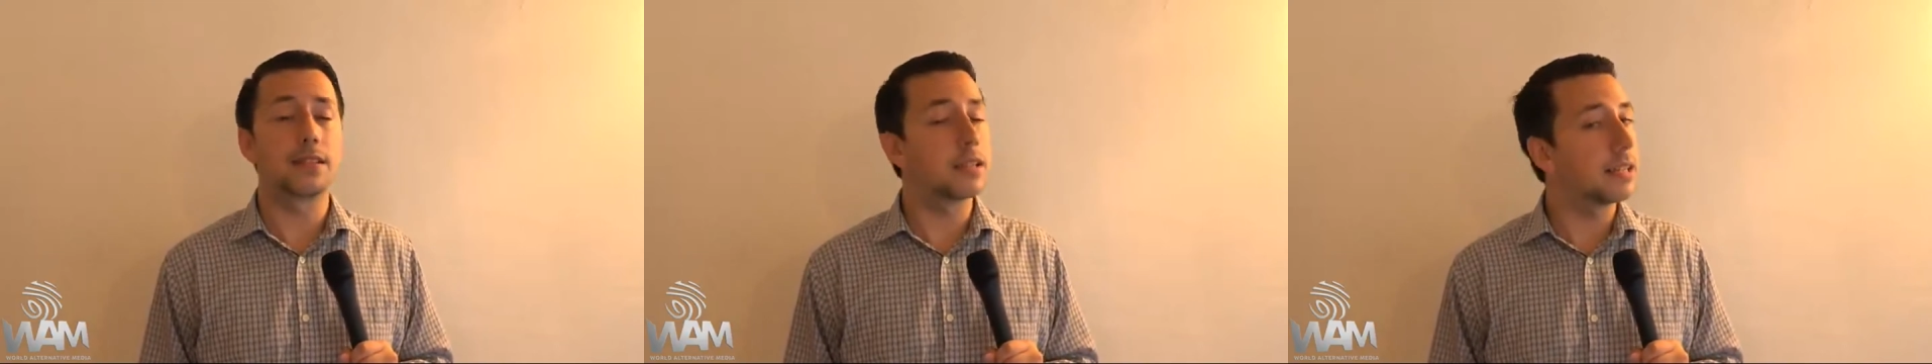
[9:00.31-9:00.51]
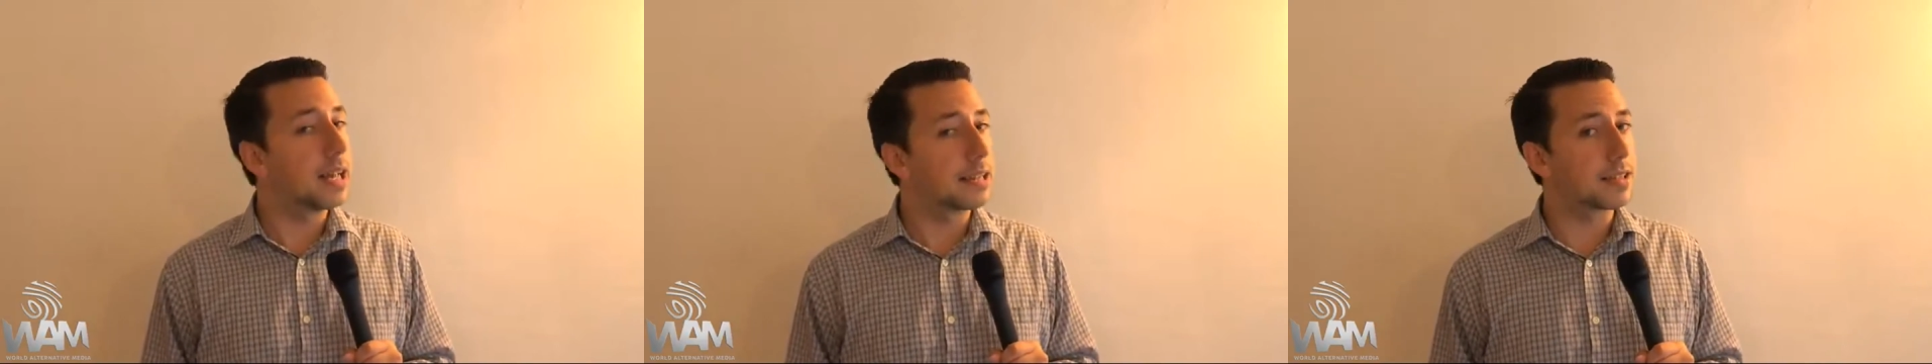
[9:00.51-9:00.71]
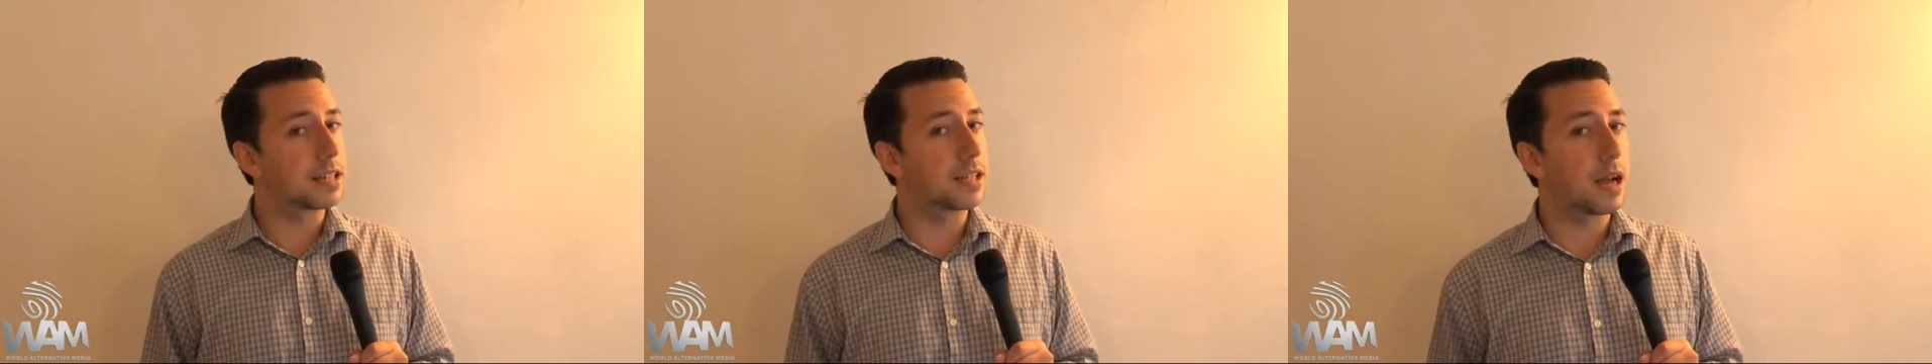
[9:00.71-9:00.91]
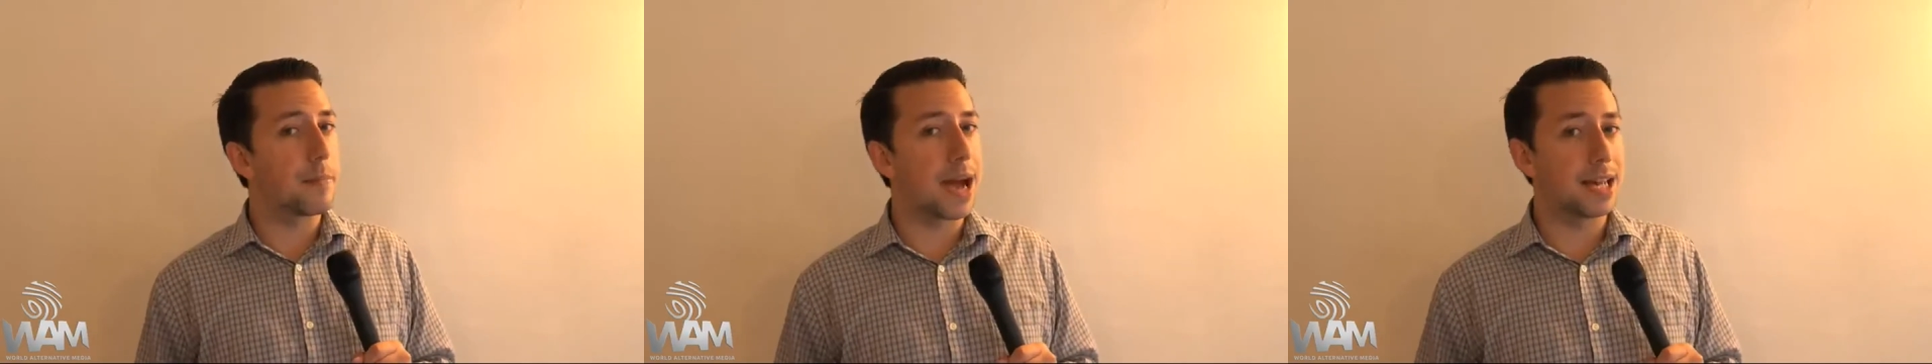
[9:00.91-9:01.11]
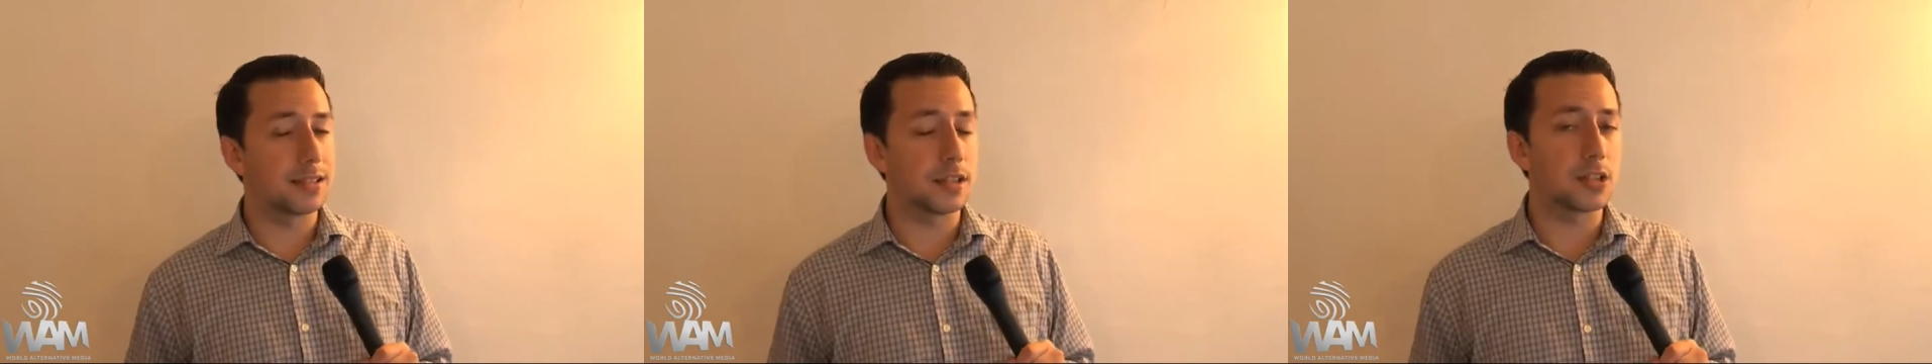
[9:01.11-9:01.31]
And yes, I say
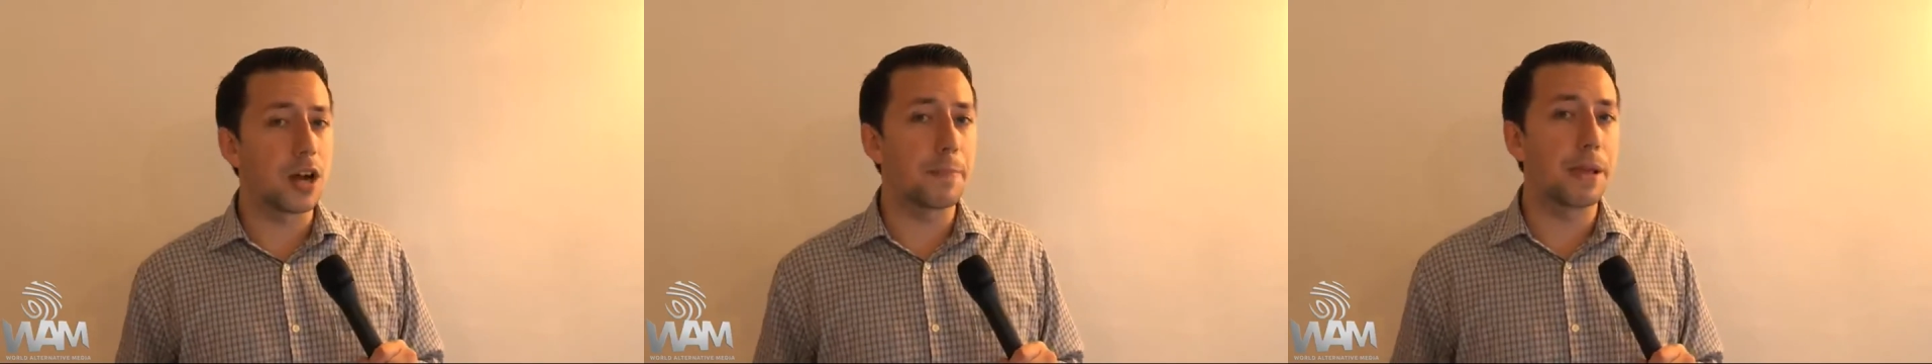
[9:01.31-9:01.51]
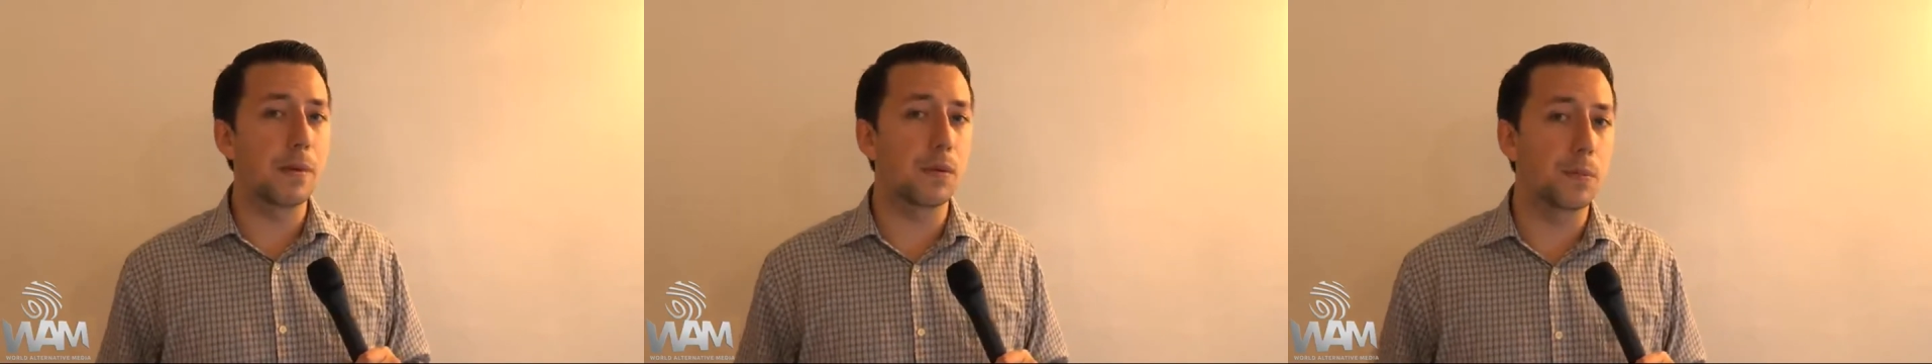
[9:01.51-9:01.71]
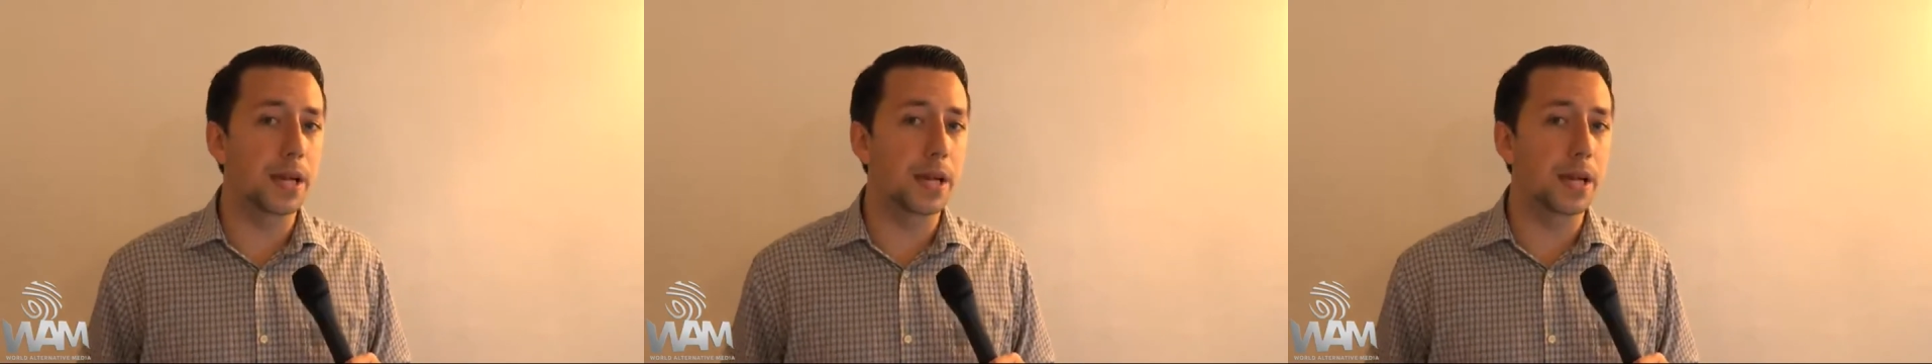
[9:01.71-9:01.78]
masses, not people,